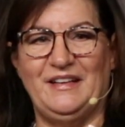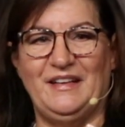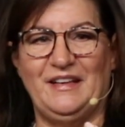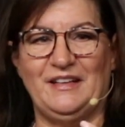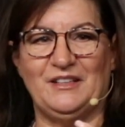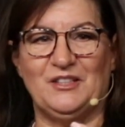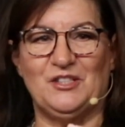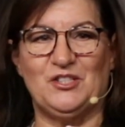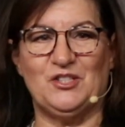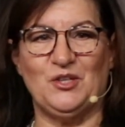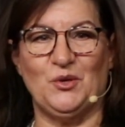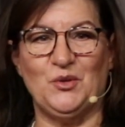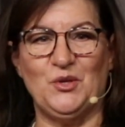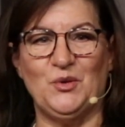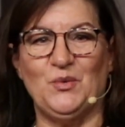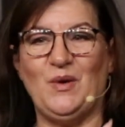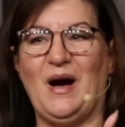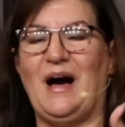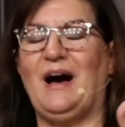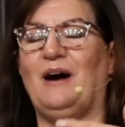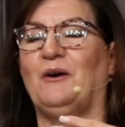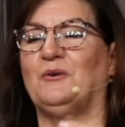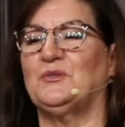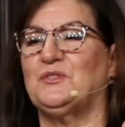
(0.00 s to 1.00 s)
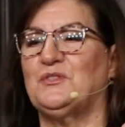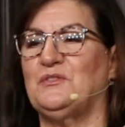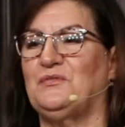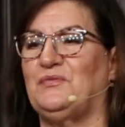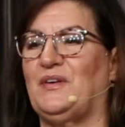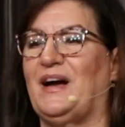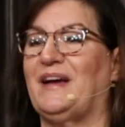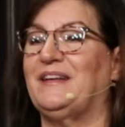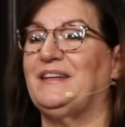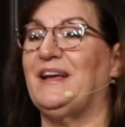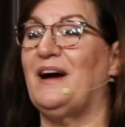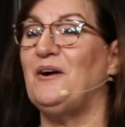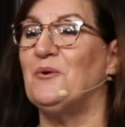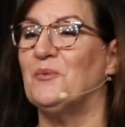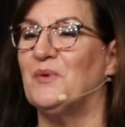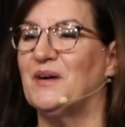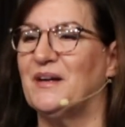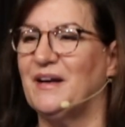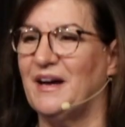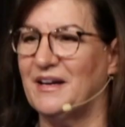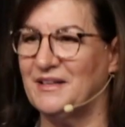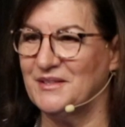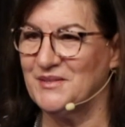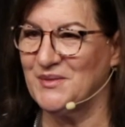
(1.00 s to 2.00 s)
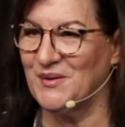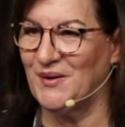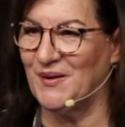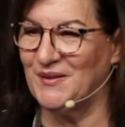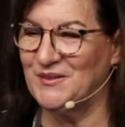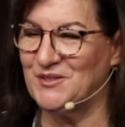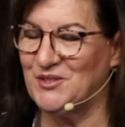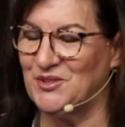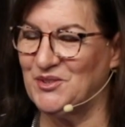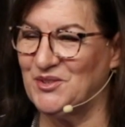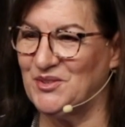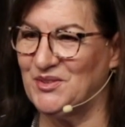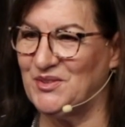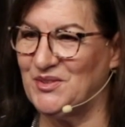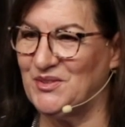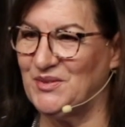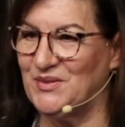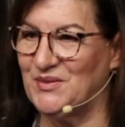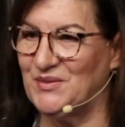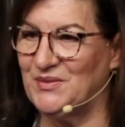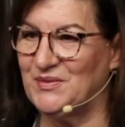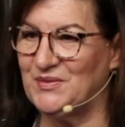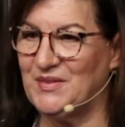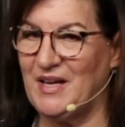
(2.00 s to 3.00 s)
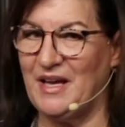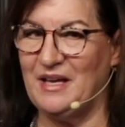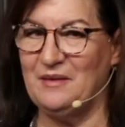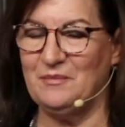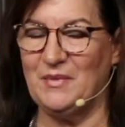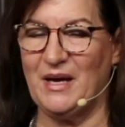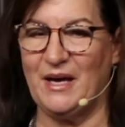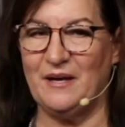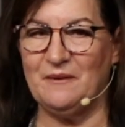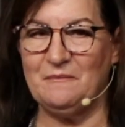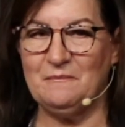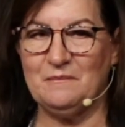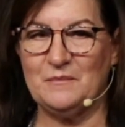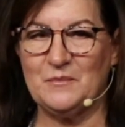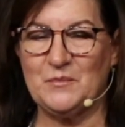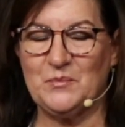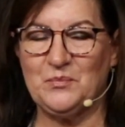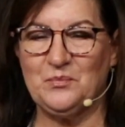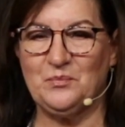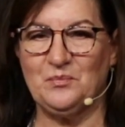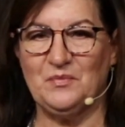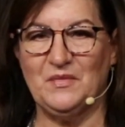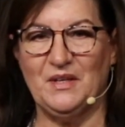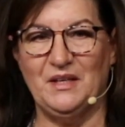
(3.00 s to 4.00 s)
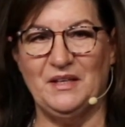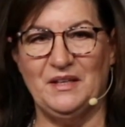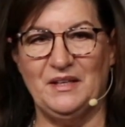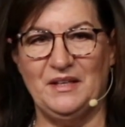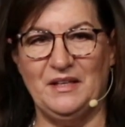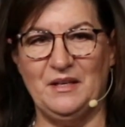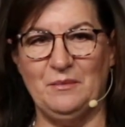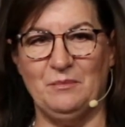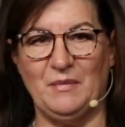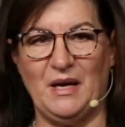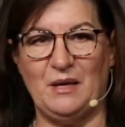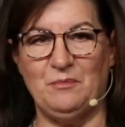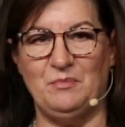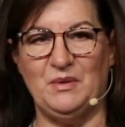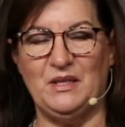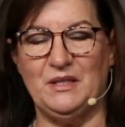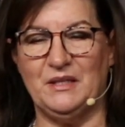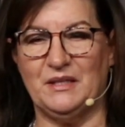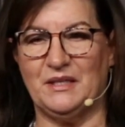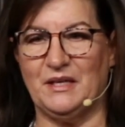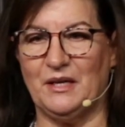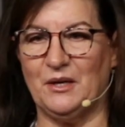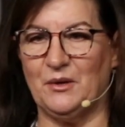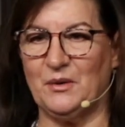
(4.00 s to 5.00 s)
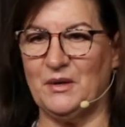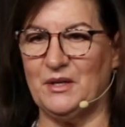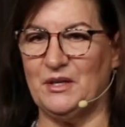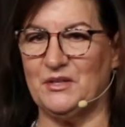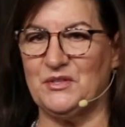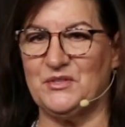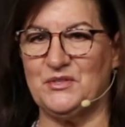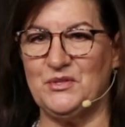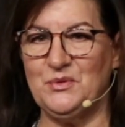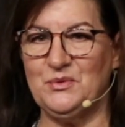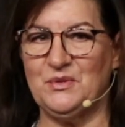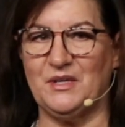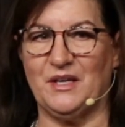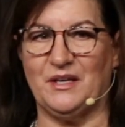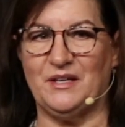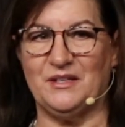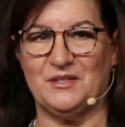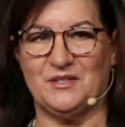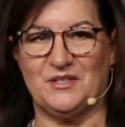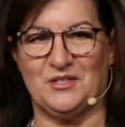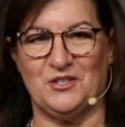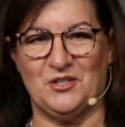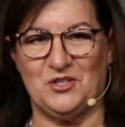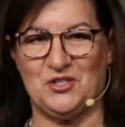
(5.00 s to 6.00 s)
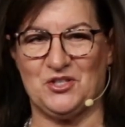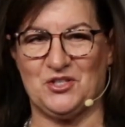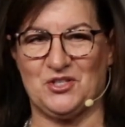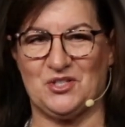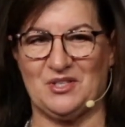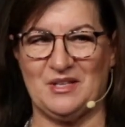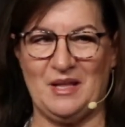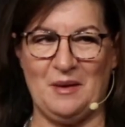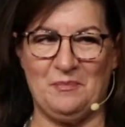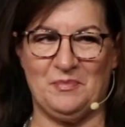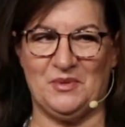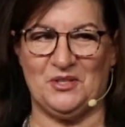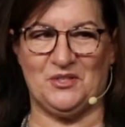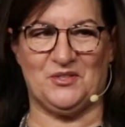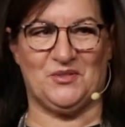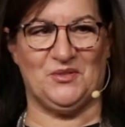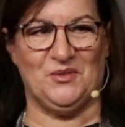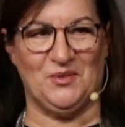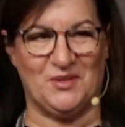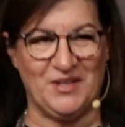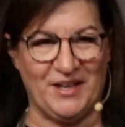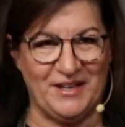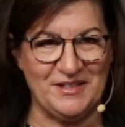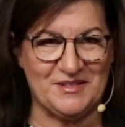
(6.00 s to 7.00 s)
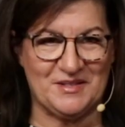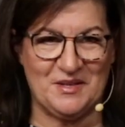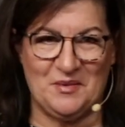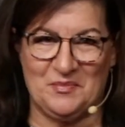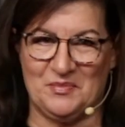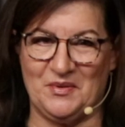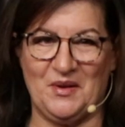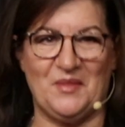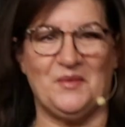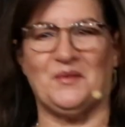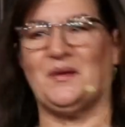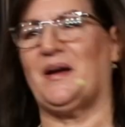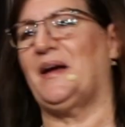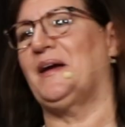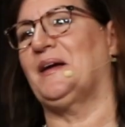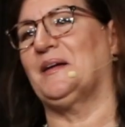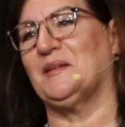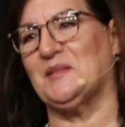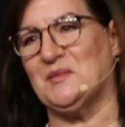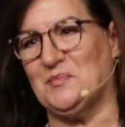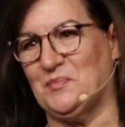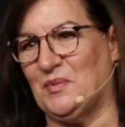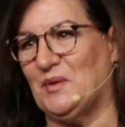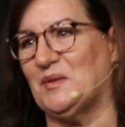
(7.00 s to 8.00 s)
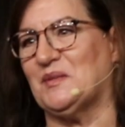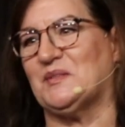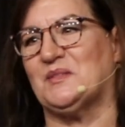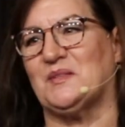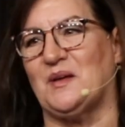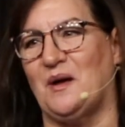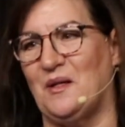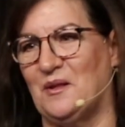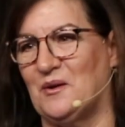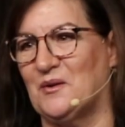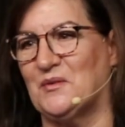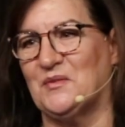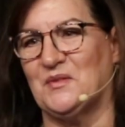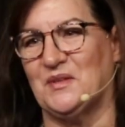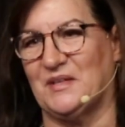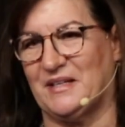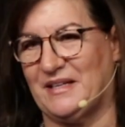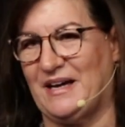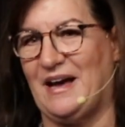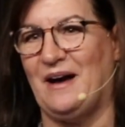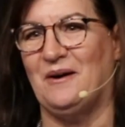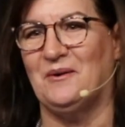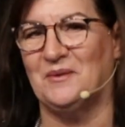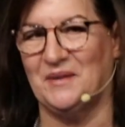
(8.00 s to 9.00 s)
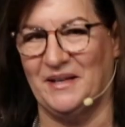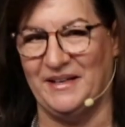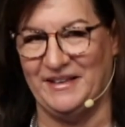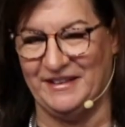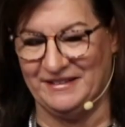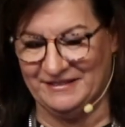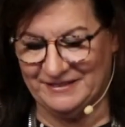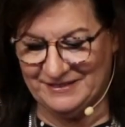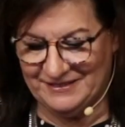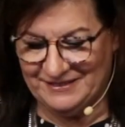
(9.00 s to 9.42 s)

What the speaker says: and show you how to find out what God has called you to do. Amen. It might be to carry a suitcase, schlep a suitcase of Brother Hagin's books all over the county.